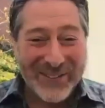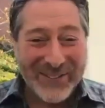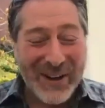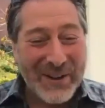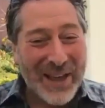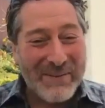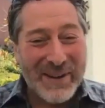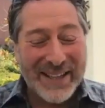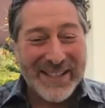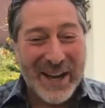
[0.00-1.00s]
Well, yeah. That
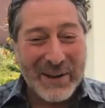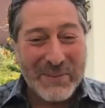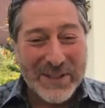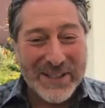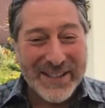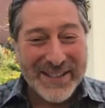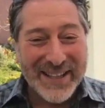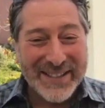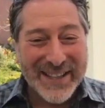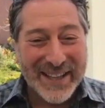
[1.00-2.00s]
makes 100%
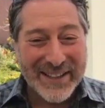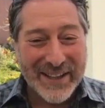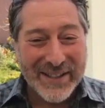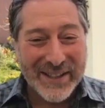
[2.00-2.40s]
sense then, doesn't it?